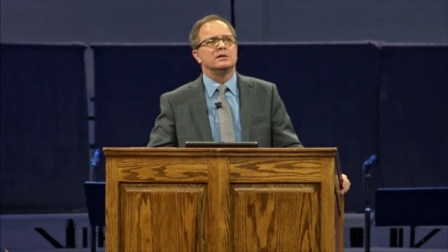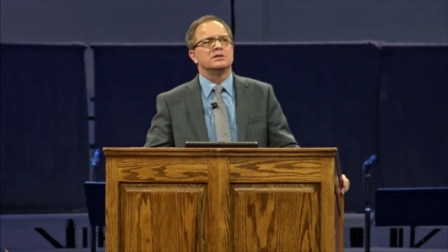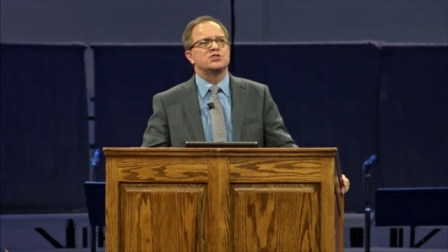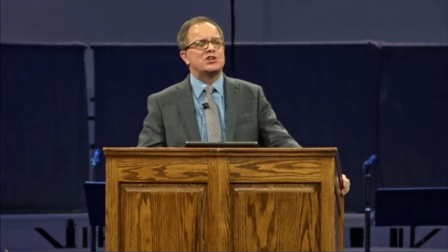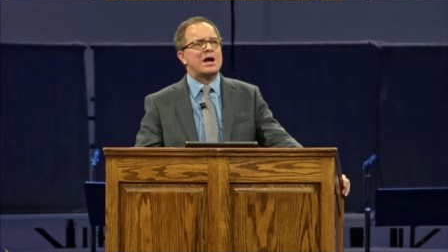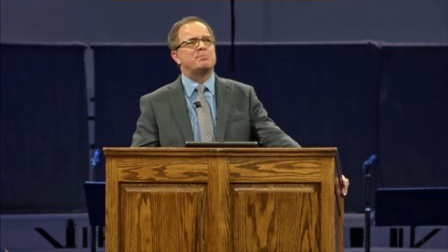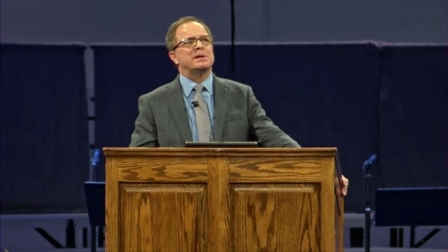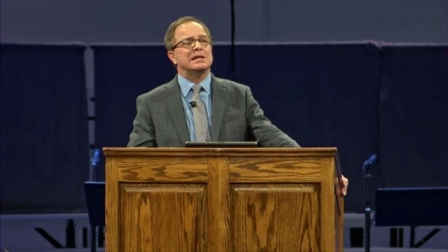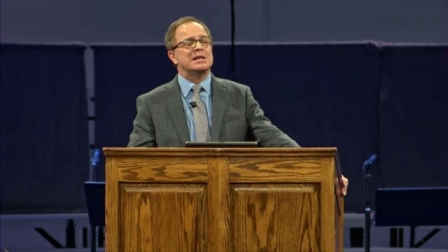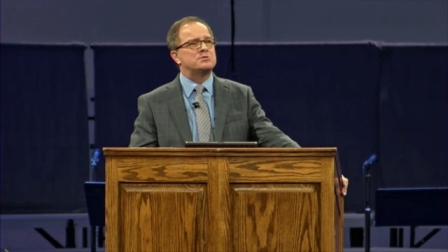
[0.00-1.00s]

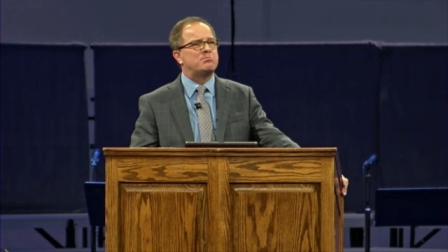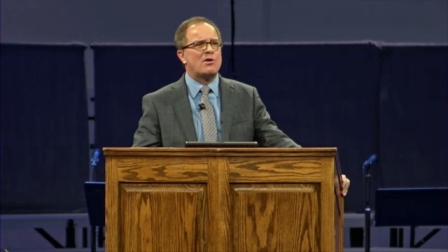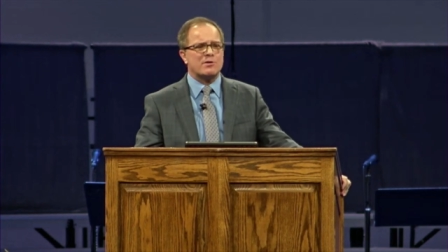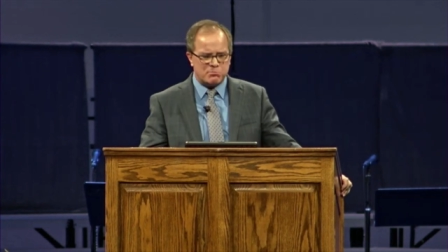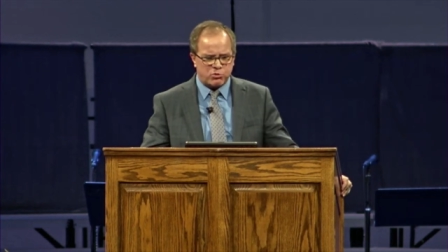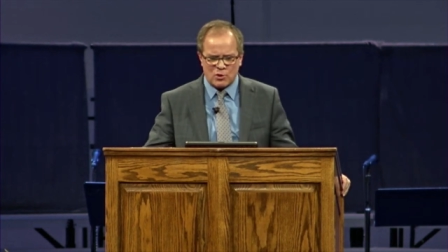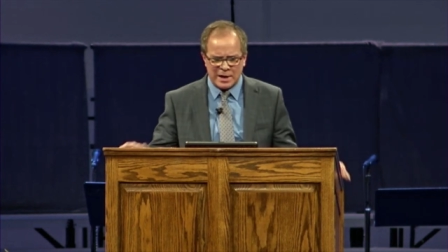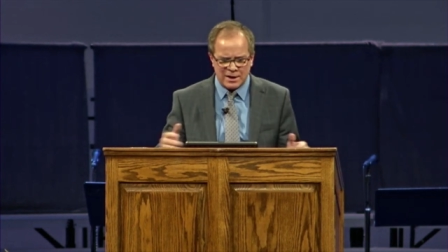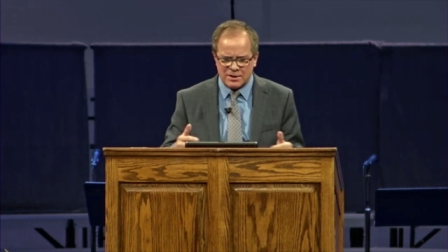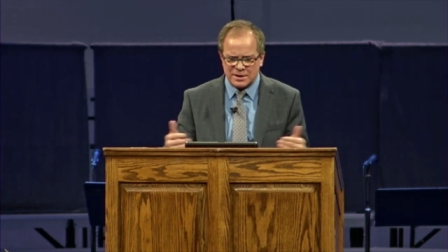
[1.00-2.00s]
shopping list. Part of
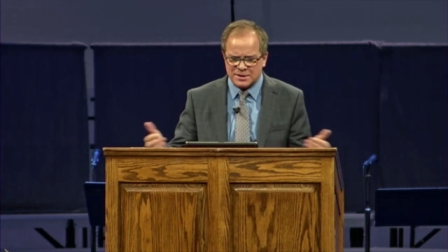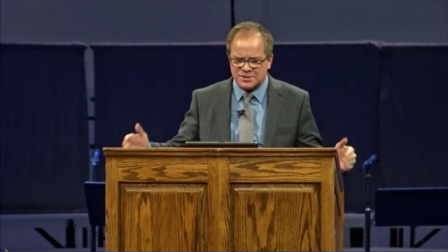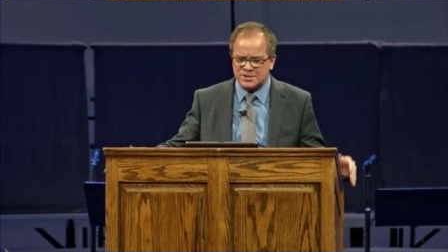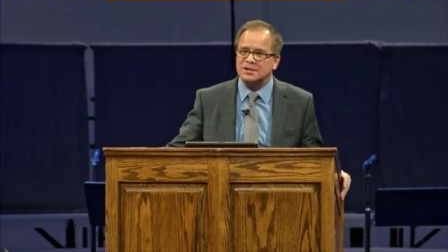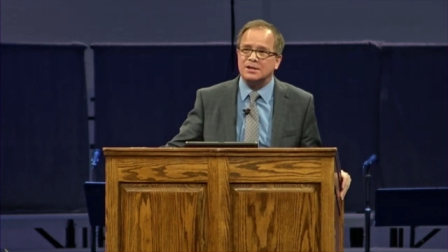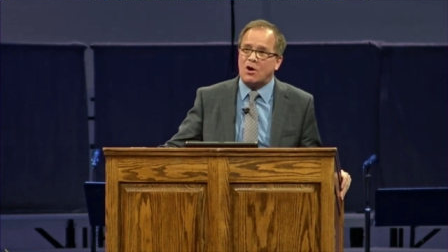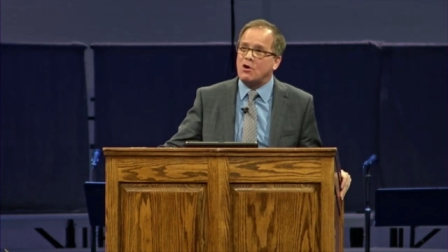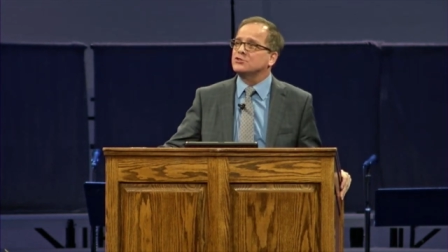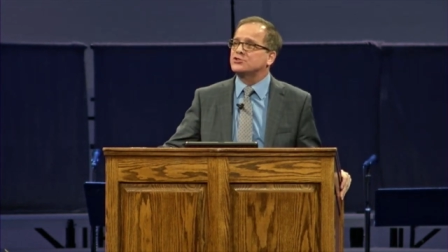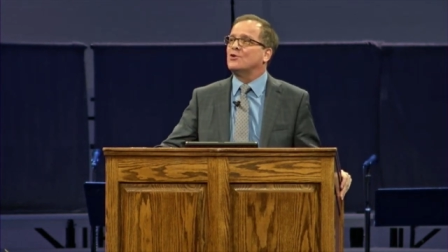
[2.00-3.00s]
prayer is
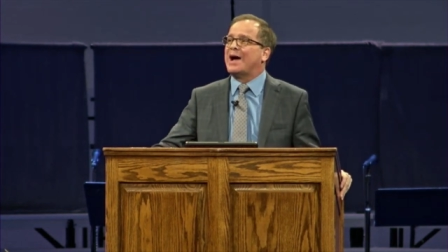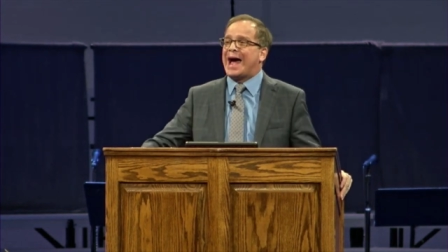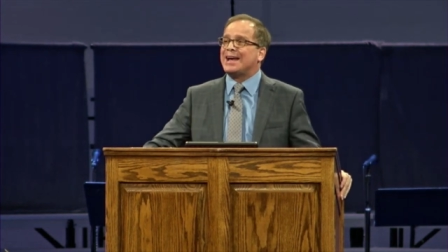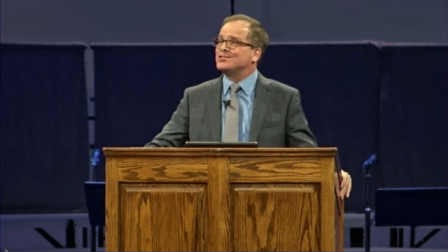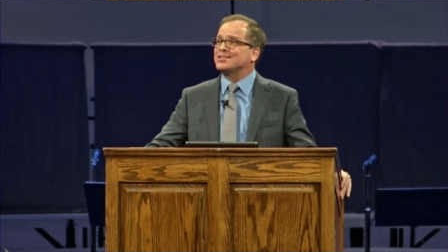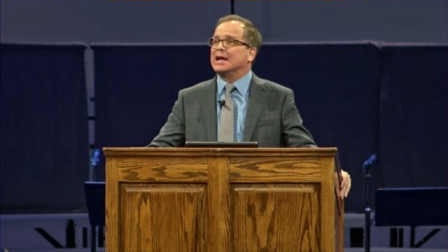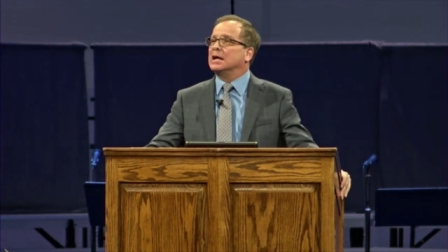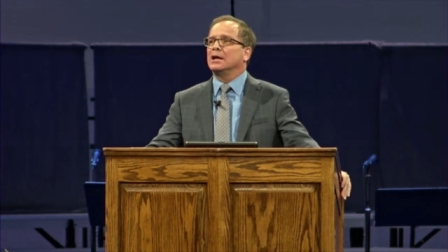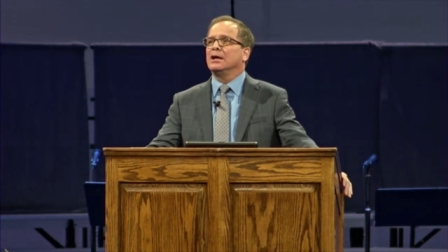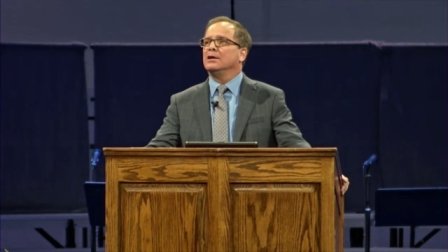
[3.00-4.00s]
also
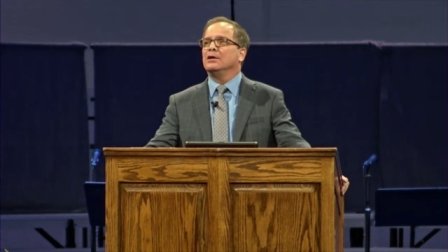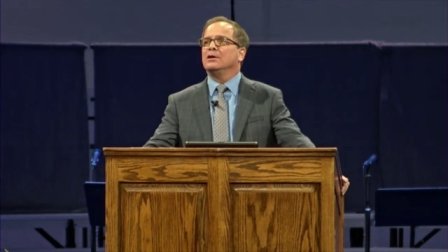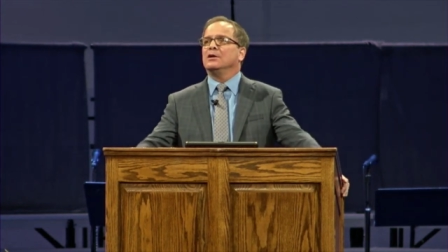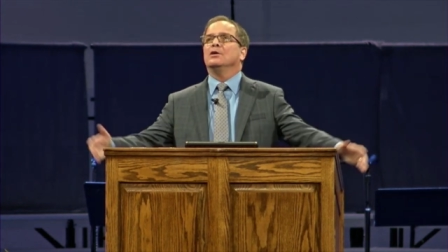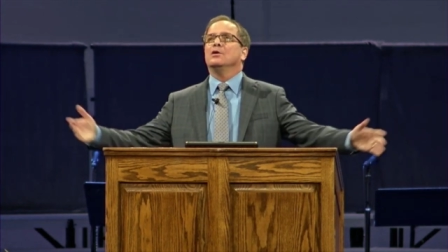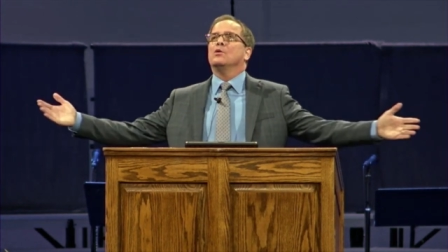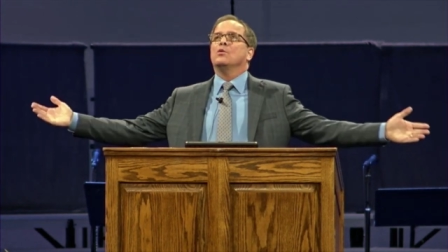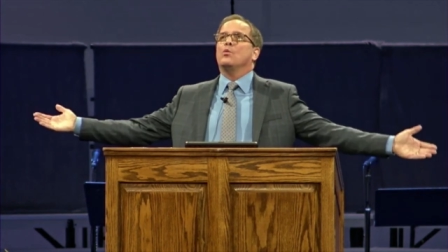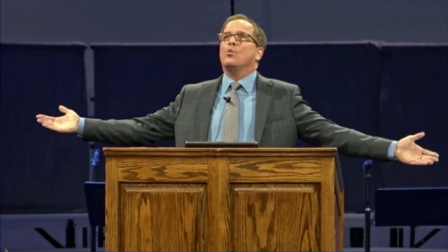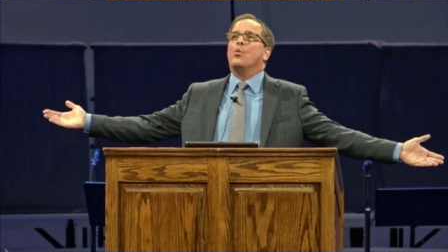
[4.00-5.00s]
asking,
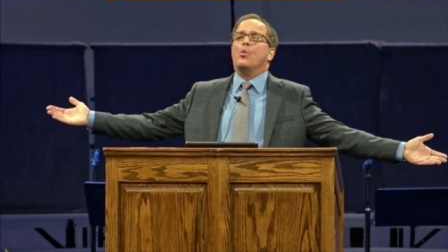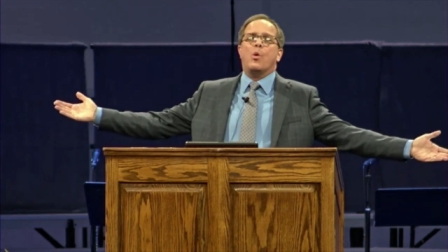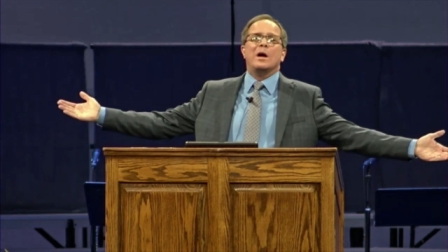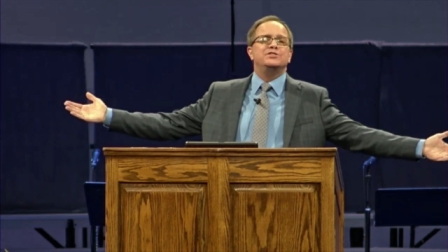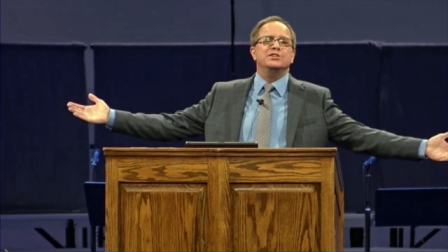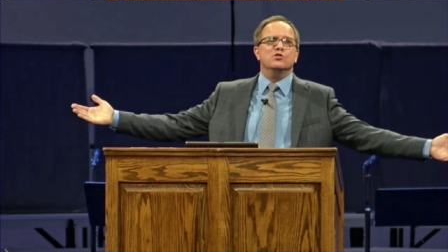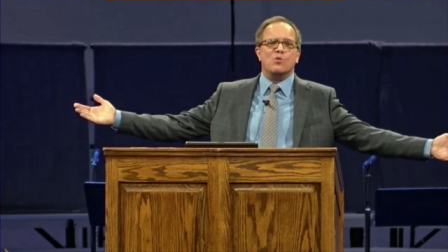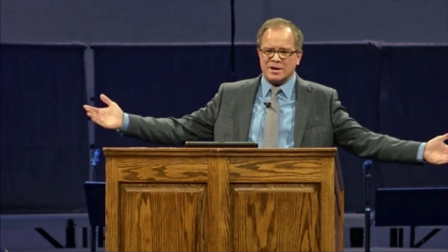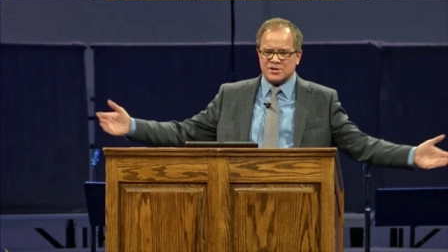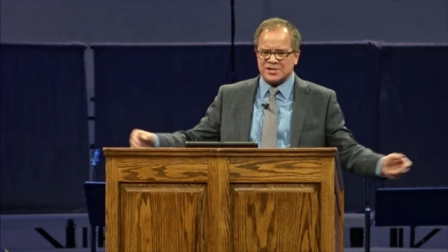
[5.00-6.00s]
What do you
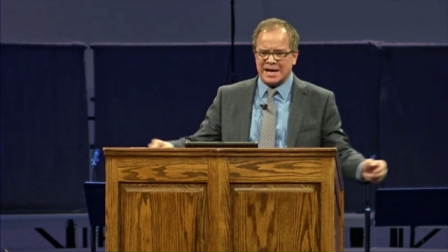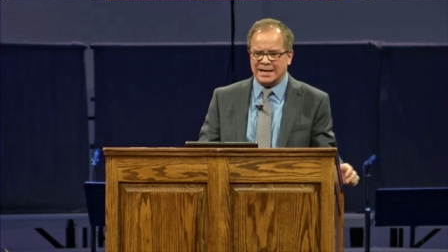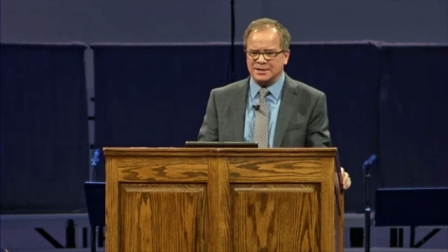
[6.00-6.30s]
want to say?